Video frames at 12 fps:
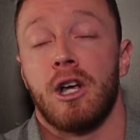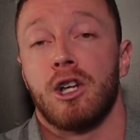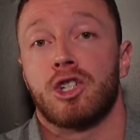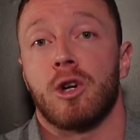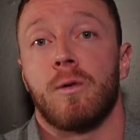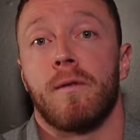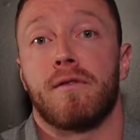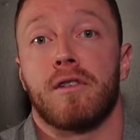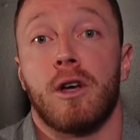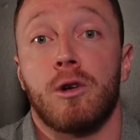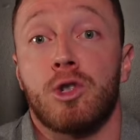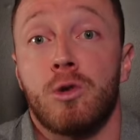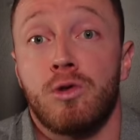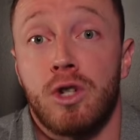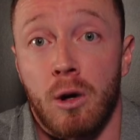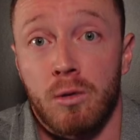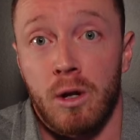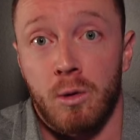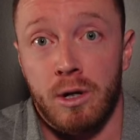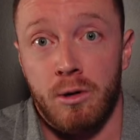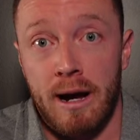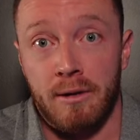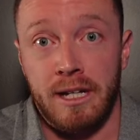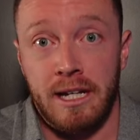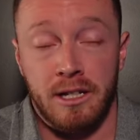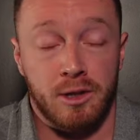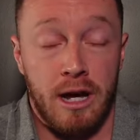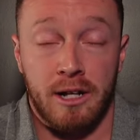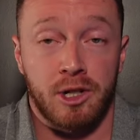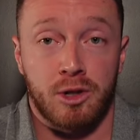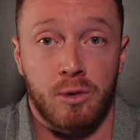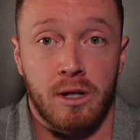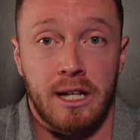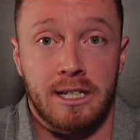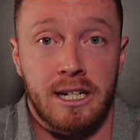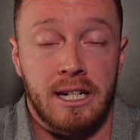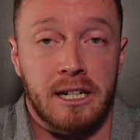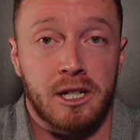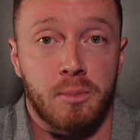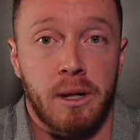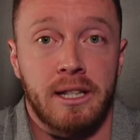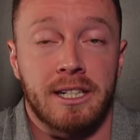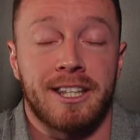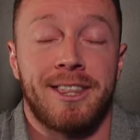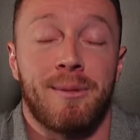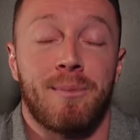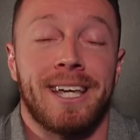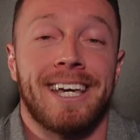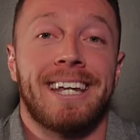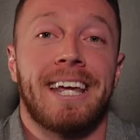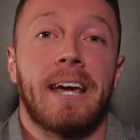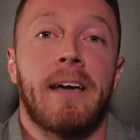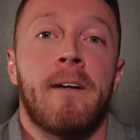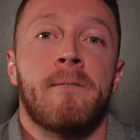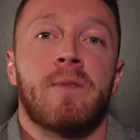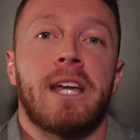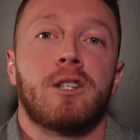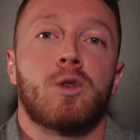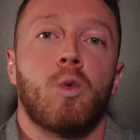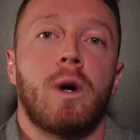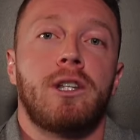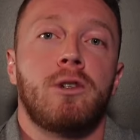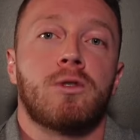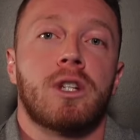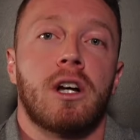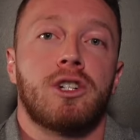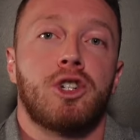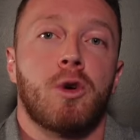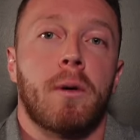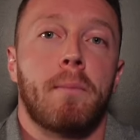So for those who don't know what grounding is, I just realized I didn't explain this in the beginning, it's when you touch your